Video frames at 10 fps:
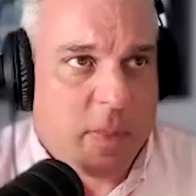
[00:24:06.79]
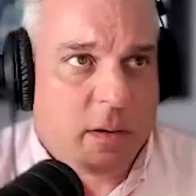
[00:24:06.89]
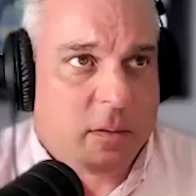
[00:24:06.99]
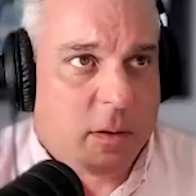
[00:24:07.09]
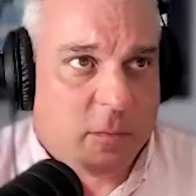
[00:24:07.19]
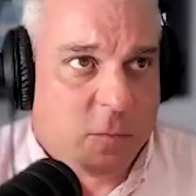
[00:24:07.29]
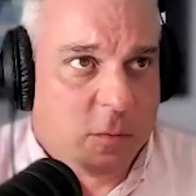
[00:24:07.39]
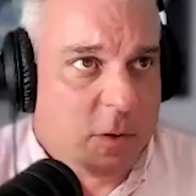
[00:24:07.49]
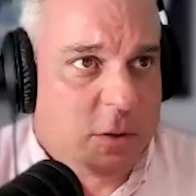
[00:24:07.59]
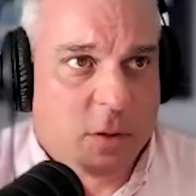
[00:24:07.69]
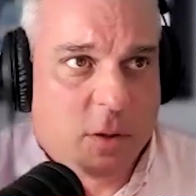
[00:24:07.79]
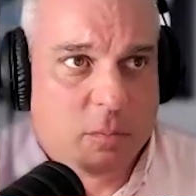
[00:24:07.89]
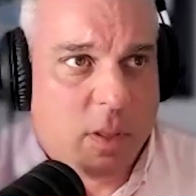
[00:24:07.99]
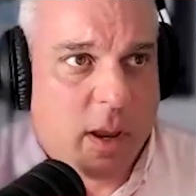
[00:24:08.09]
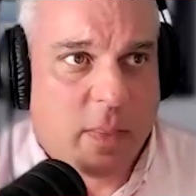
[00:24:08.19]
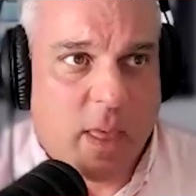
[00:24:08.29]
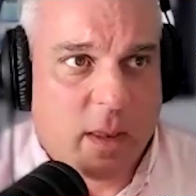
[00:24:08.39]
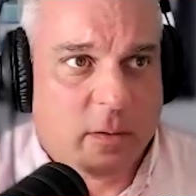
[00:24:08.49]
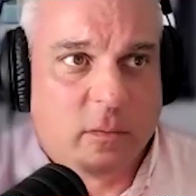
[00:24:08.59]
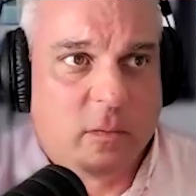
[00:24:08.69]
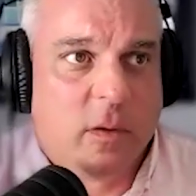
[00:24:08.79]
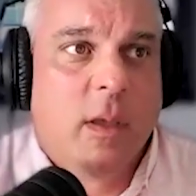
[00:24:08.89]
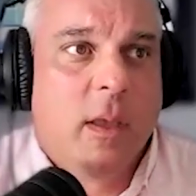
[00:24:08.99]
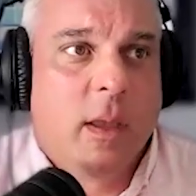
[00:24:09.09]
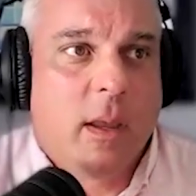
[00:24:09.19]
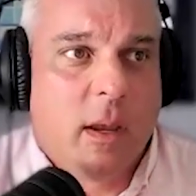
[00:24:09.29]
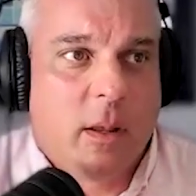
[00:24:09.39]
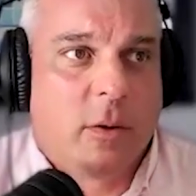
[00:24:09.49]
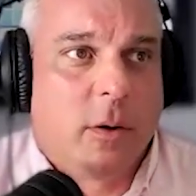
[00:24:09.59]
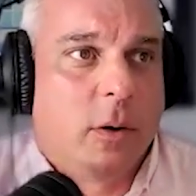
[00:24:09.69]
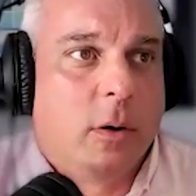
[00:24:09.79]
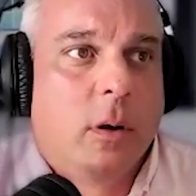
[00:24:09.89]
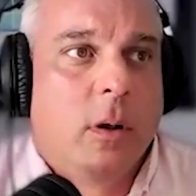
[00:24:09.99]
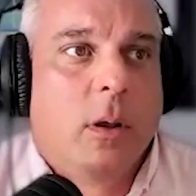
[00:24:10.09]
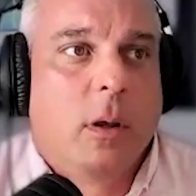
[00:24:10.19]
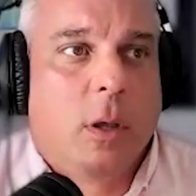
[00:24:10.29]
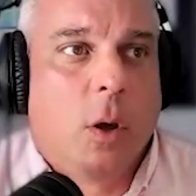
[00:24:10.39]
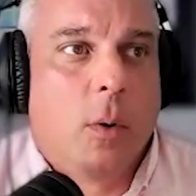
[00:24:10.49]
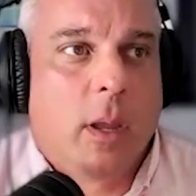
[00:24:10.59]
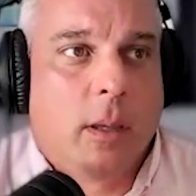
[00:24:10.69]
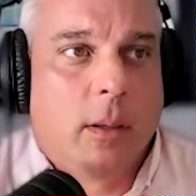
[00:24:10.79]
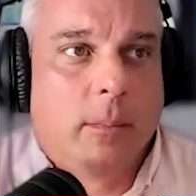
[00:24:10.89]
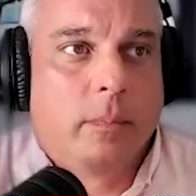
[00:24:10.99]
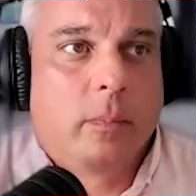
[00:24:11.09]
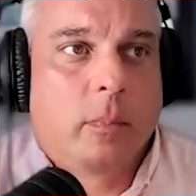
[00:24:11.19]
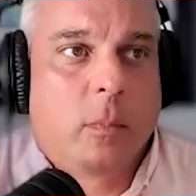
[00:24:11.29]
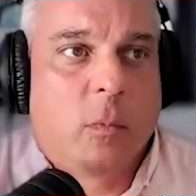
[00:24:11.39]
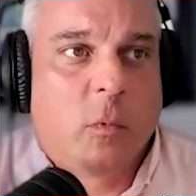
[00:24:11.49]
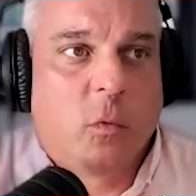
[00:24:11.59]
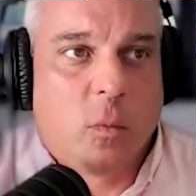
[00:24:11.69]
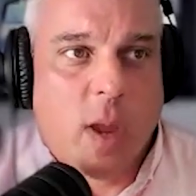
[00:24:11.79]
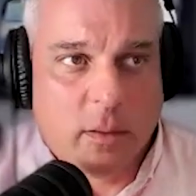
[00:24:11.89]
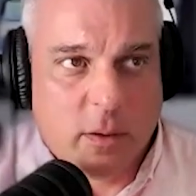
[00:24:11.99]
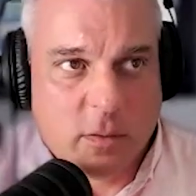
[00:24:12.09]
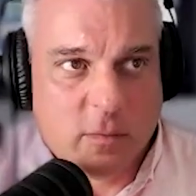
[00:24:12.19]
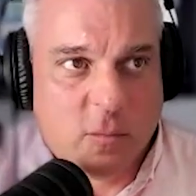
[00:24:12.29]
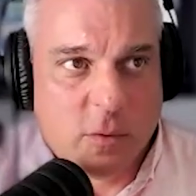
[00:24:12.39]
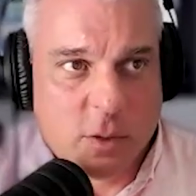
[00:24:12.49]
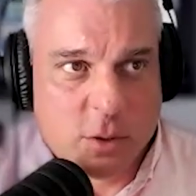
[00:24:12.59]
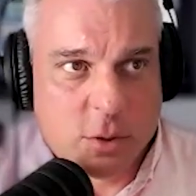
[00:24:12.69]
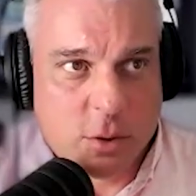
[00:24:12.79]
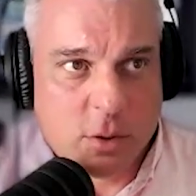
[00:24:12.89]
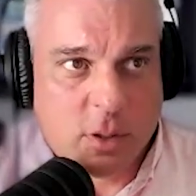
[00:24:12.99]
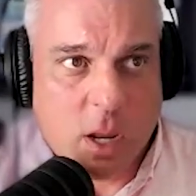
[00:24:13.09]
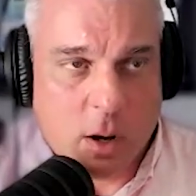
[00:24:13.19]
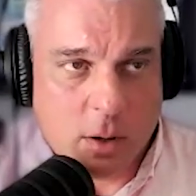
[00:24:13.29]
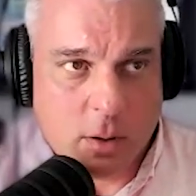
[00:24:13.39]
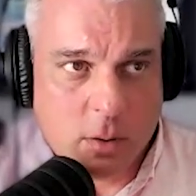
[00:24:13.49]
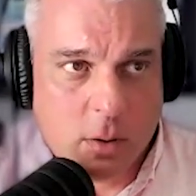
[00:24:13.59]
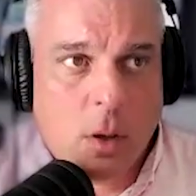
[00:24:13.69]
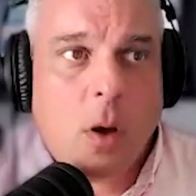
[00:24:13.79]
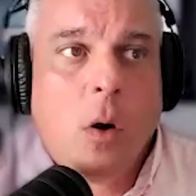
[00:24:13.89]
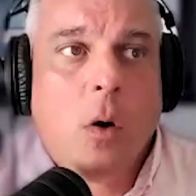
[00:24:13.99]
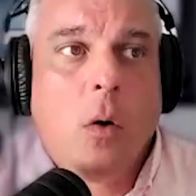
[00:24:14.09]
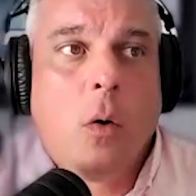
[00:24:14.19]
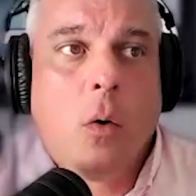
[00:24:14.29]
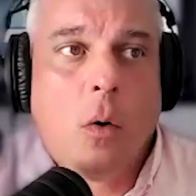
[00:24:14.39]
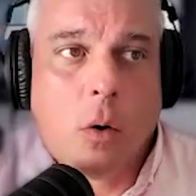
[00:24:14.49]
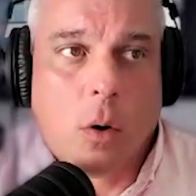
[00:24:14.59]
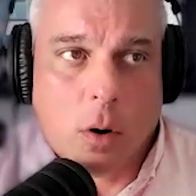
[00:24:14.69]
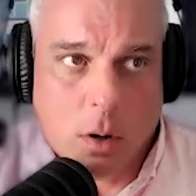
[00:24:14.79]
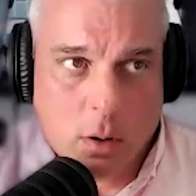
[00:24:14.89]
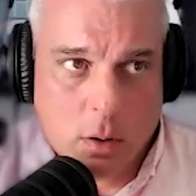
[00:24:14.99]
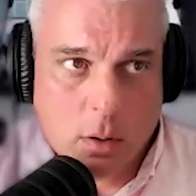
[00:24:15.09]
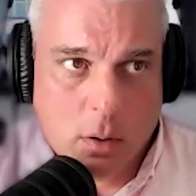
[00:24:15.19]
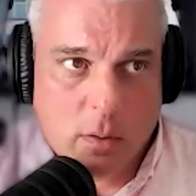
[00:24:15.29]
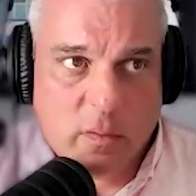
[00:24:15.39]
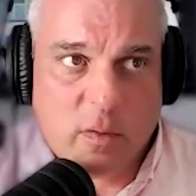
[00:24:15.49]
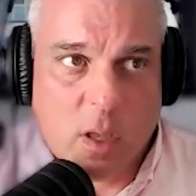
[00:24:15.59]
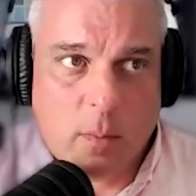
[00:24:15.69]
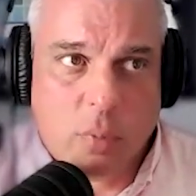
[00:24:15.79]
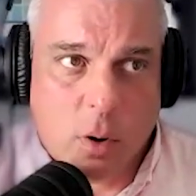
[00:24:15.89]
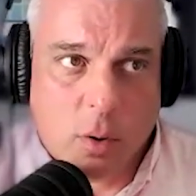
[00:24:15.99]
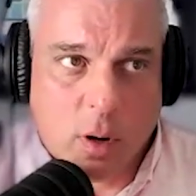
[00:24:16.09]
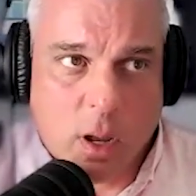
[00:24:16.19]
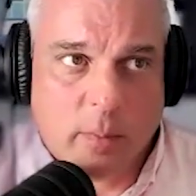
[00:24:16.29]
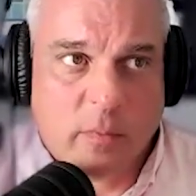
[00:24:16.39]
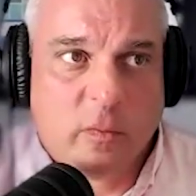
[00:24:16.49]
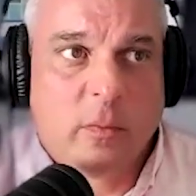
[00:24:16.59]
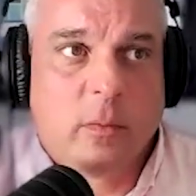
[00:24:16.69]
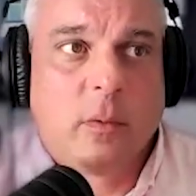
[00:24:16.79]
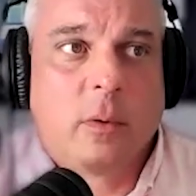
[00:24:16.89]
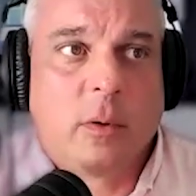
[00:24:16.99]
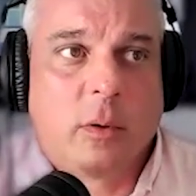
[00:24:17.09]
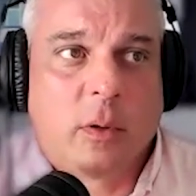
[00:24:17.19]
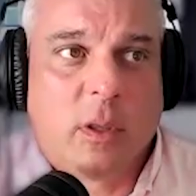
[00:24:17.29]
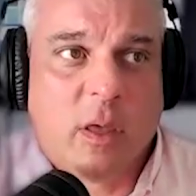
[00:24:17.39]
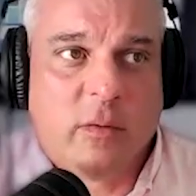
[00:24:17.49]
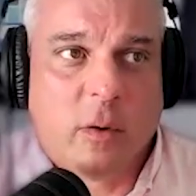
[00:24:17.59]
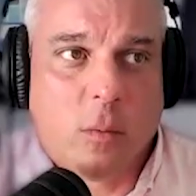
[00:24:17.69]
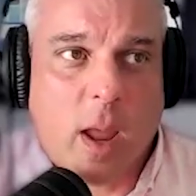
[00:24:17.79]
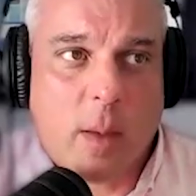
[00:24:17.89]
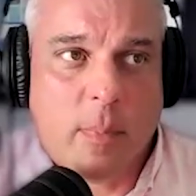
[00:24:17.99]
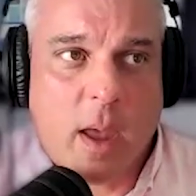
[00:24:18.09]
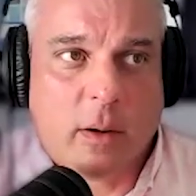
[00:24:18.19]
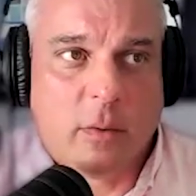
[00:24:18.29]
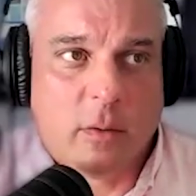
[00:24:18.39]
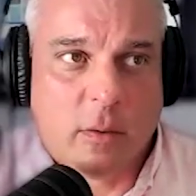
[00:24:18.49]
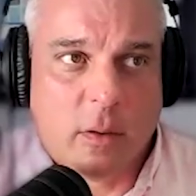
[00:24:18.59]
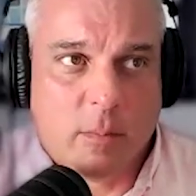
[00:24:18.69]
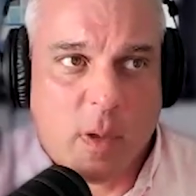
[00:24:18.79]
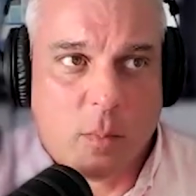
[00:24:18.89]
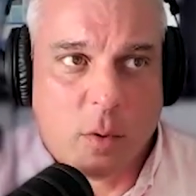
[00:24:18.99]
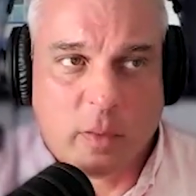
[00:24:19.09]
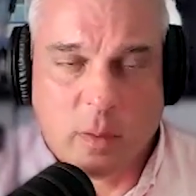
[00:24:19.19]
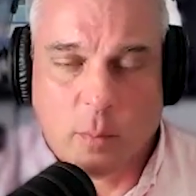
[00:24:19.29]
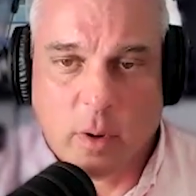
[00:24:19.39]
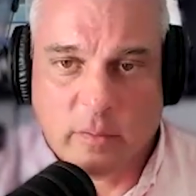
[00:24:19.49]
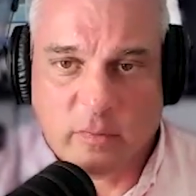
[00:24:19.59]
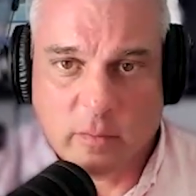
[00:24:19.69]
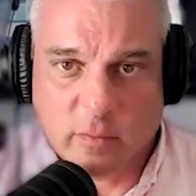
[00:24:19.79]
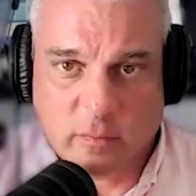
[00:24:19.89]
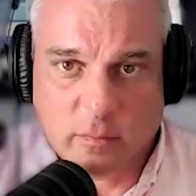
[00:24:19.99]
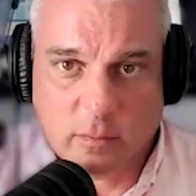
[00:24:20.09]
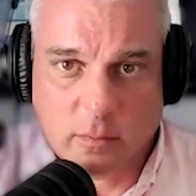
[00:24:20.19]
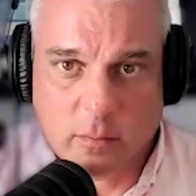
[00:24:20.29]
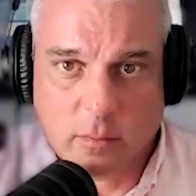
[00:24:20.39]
That on a fully insured plan, that is either going directly to the fully insured carrier, or some programs give it right back to the member at the point of service.